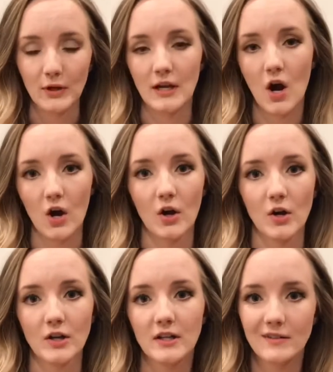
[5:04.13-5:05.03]

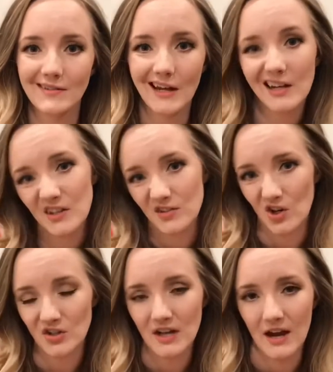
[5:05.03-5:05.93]
hard kind of a
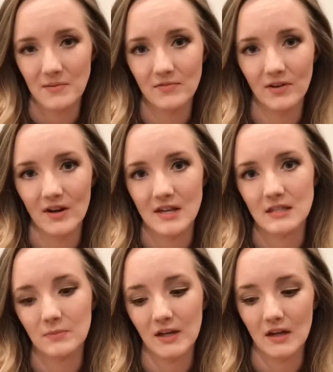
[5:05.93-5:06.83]
dark time for
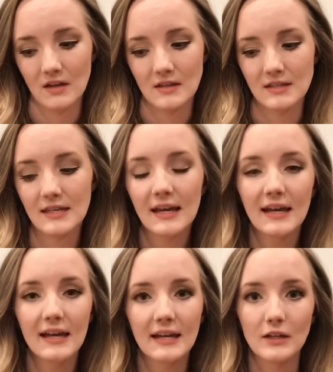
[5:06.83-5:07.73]
us because,
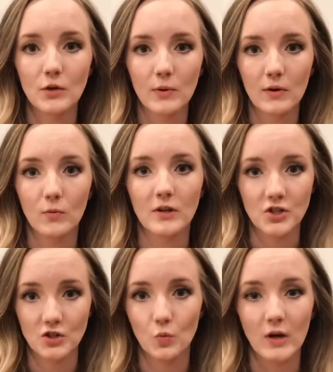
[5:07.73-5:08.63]
you know, we
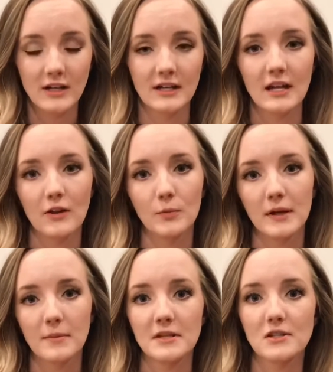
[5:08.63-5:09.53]
just wanted another
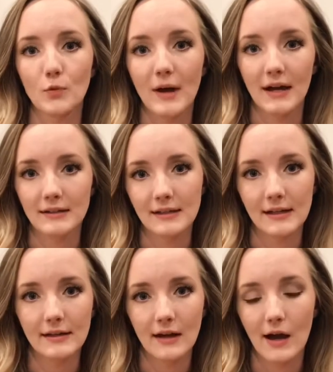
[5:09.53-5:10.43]
baby so
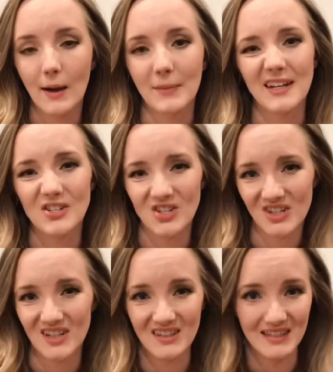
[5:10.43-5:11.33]
badly, and it just
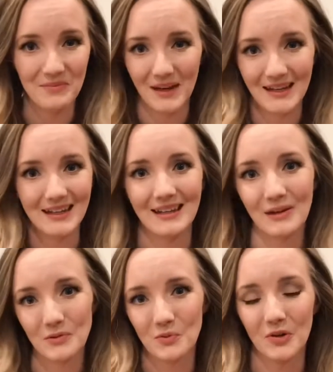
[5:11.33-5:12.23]
didn't seem like anything
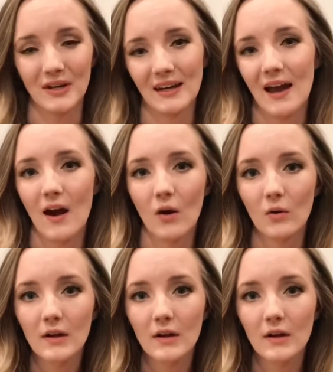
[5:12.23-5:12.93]
was working out.